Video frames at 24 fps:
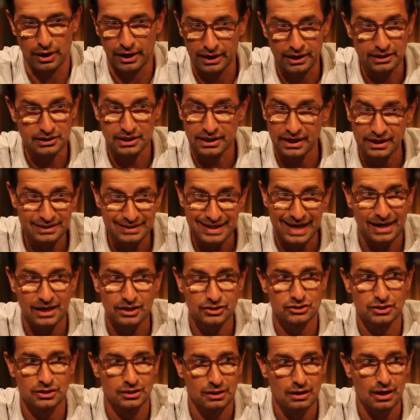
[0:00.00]
and he's an
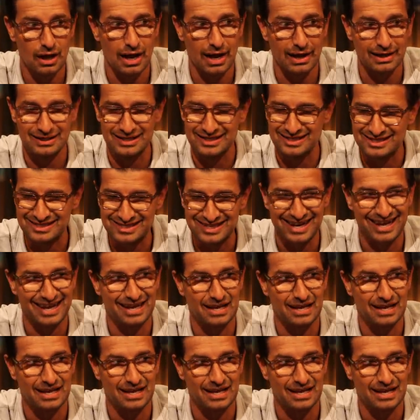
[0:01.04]
intelligent guy. He's a slick